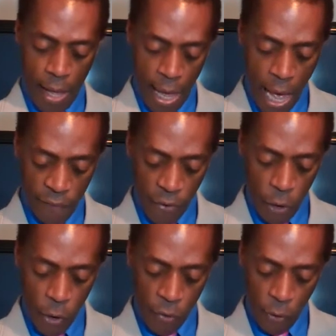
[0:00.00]
After I
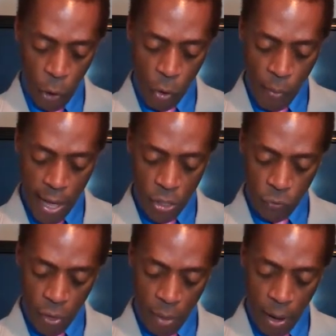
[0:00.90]
heard the old man
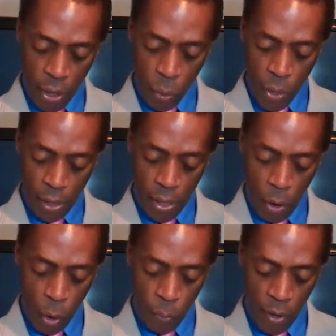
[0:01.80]
scream, I quickly
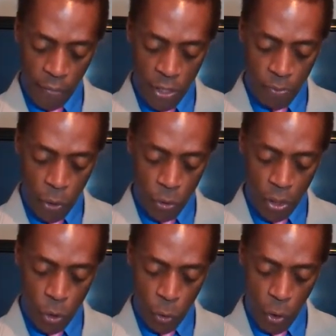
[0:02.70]
opened this
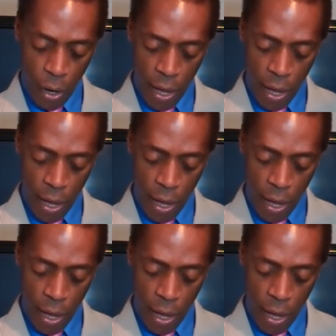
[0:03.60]
building door,